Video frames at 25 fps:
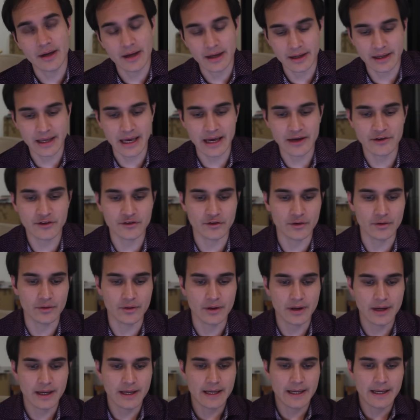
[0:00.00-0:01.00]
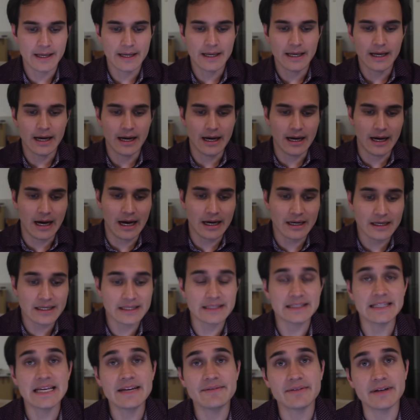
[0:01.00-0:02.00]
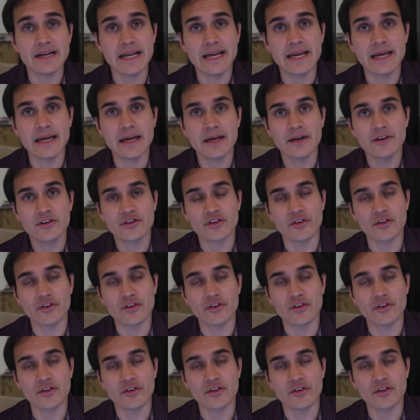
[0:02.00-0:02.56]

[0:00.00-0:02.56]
Okay, so I'm going to leave it here.